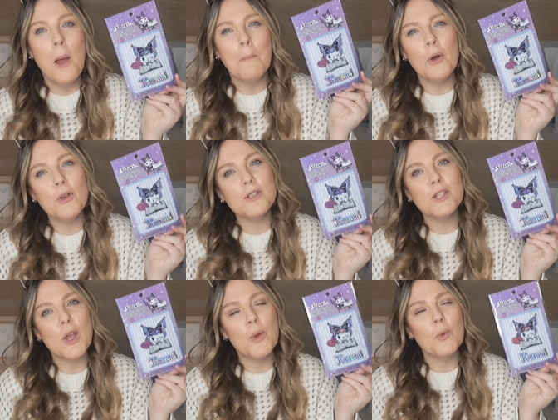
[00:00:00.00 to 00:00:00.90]
But
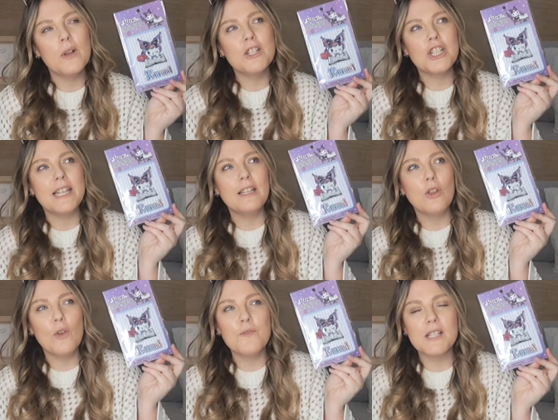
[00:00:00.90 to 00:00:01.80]
also she
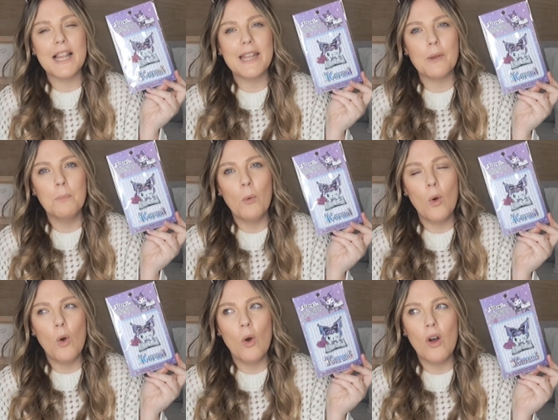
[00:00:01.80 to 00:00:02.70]
loves like
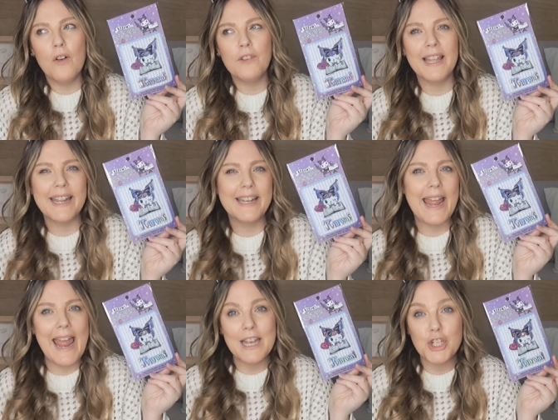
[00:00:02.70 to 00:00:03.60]
more of like an
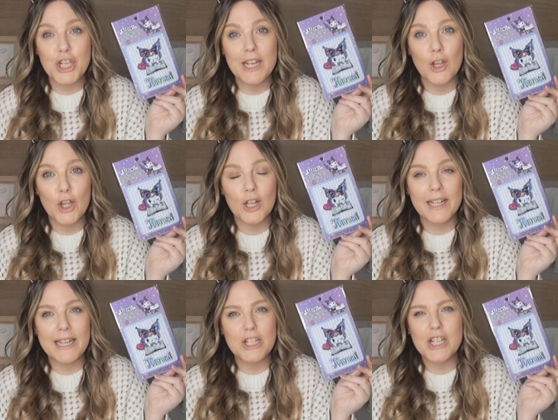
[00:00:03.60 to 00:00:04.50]
edgy
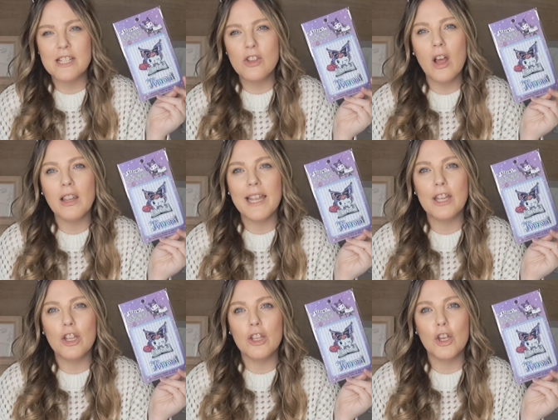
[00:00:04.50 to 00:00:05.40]
girly. She's not like
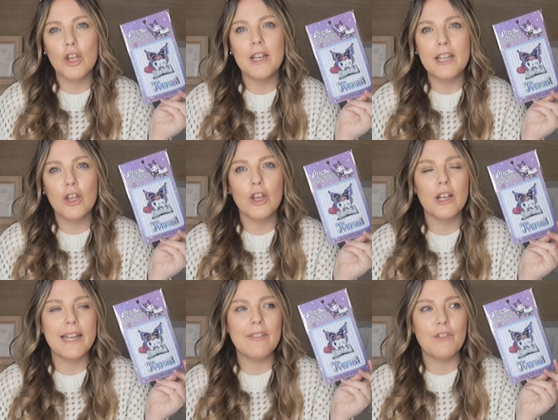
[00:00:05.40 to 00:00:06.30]
girly
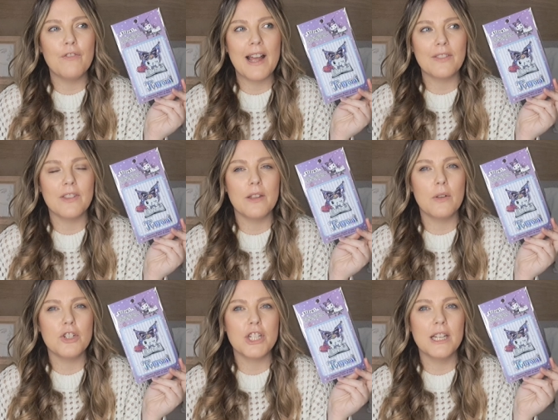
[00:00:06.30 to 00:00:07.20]
girly in the fact
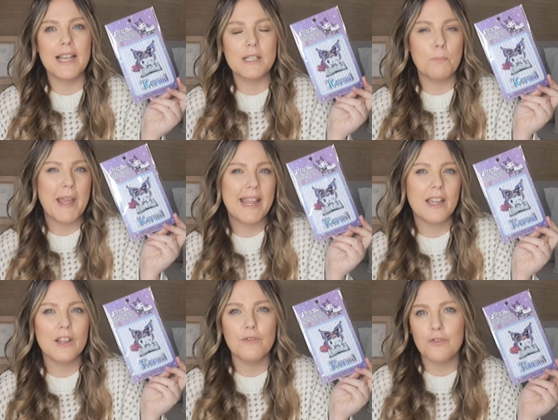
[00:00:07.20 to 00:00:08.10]
that she likes
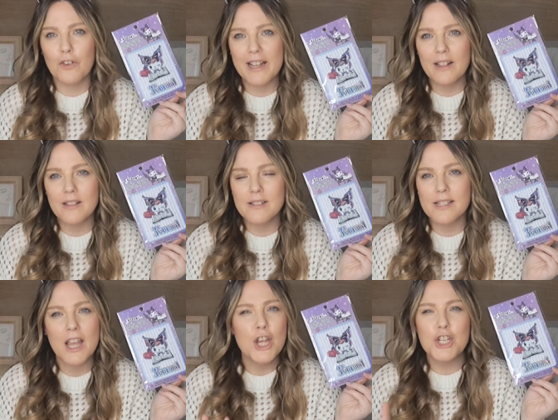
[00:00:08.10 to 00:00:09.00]
pink and
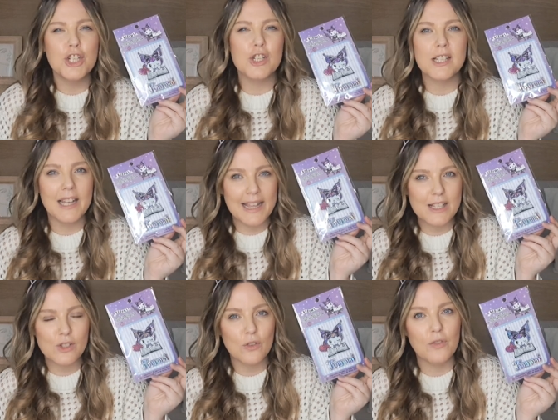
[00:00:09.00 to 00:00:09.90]
frills. She doesn't like
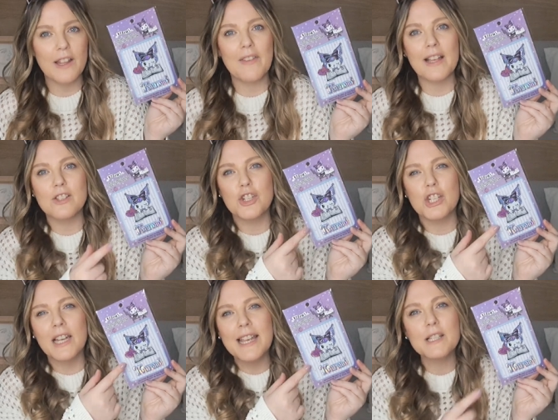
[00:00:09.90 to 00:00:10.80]
stuff like that. So
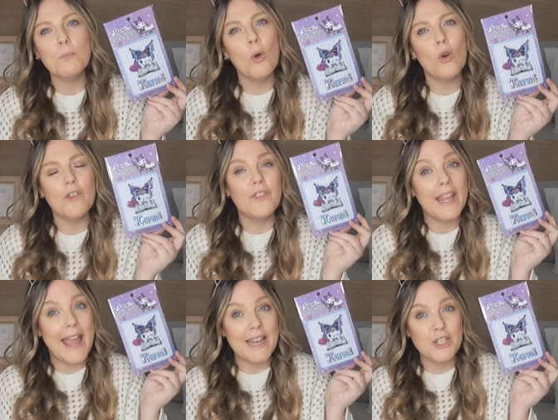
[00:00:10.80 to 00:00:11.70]
she likes more of
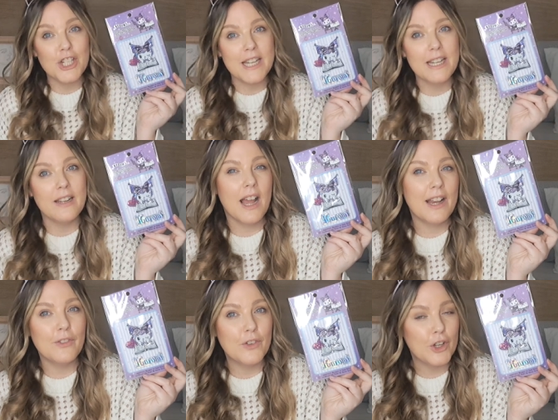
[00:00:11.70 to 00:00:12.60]
the edgy
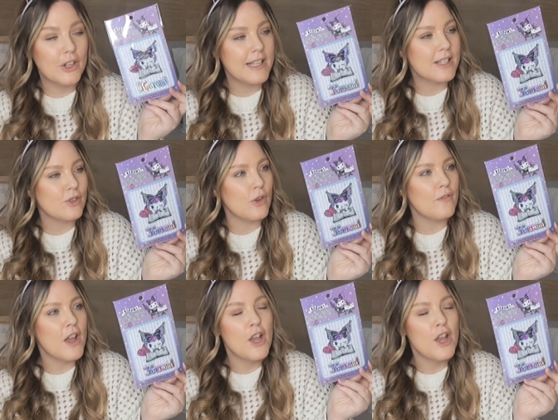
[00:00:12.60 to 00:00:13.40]
kind of girly stuff.